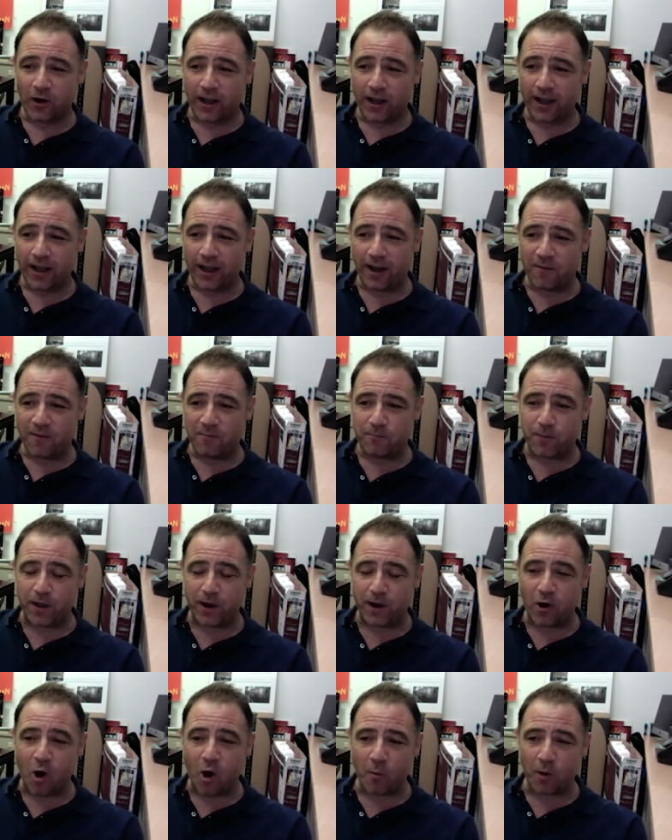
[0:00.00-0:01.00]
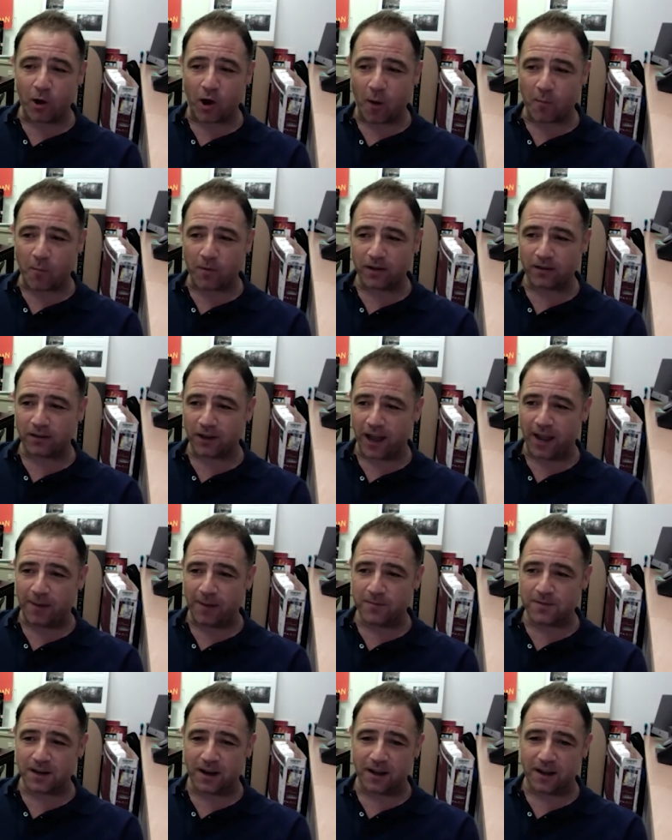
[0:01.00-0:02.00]
I've been home a couple of
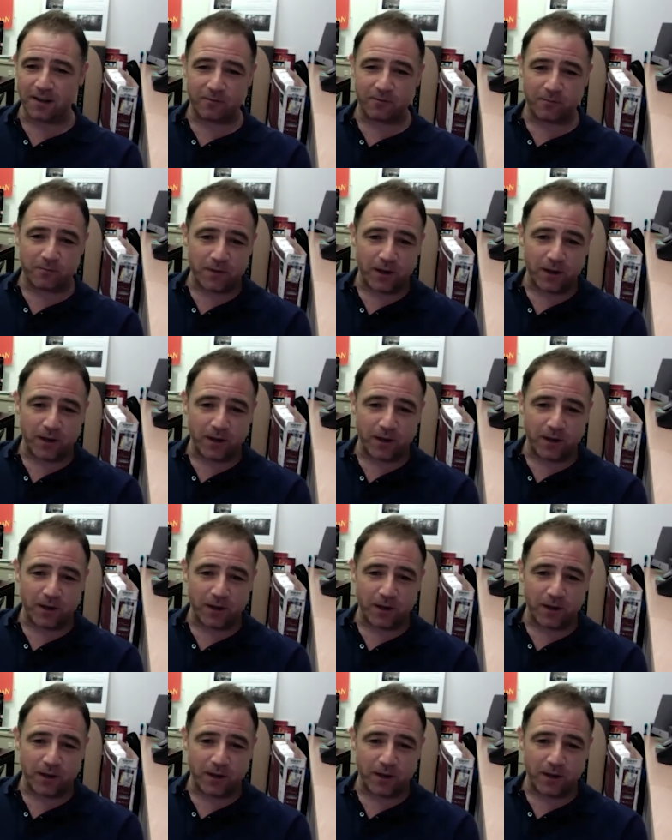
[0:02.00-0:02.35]
times, and I,